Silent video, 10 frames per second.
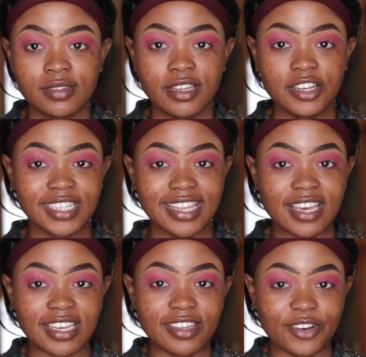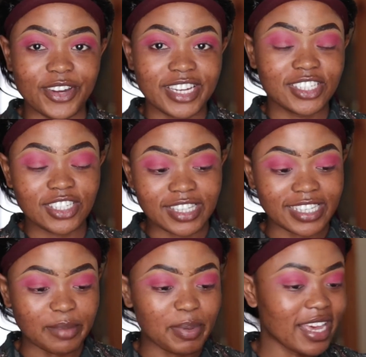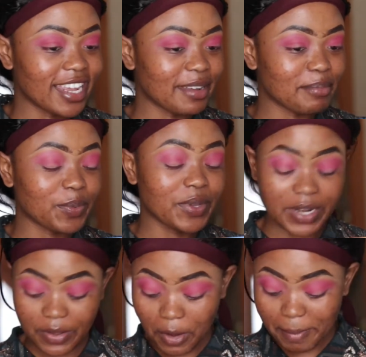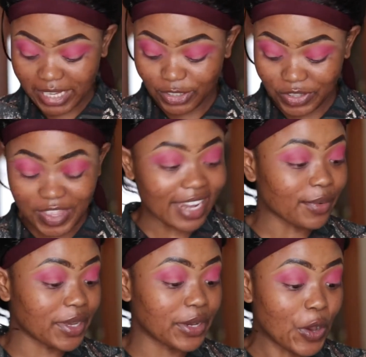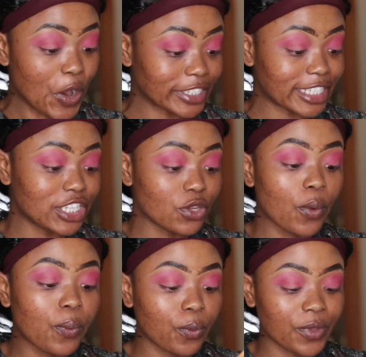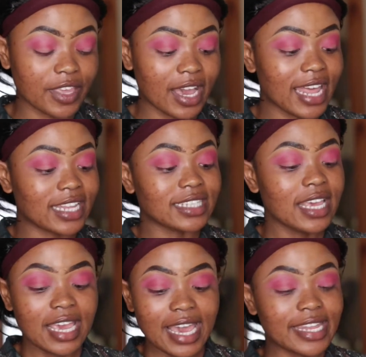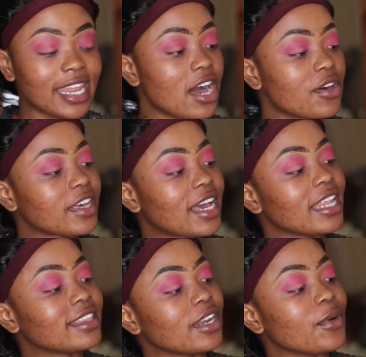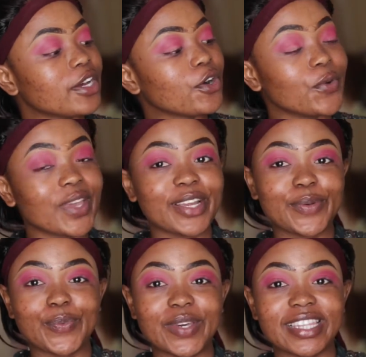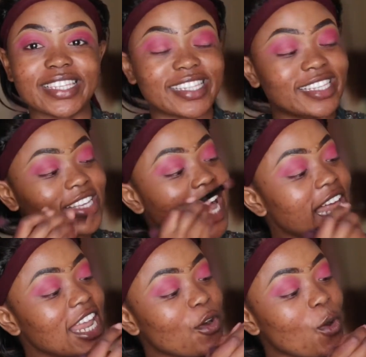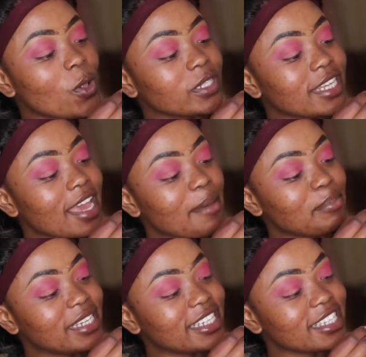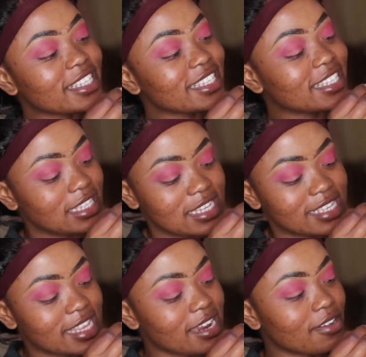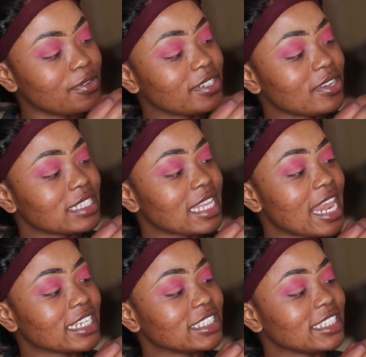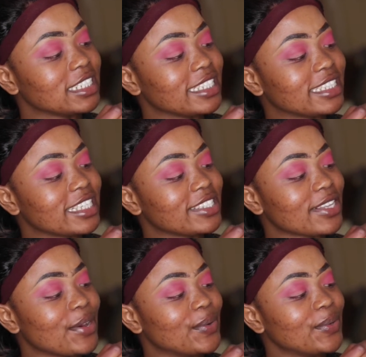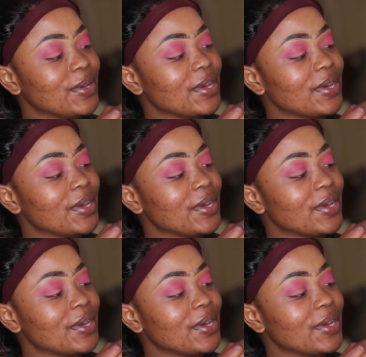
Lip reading: It looks like the orange is disappearing, but we're gonna go back to that. We continue with the colors, and now the color that I want to go in with is this color called Happiness. Is that a good selection? I think so.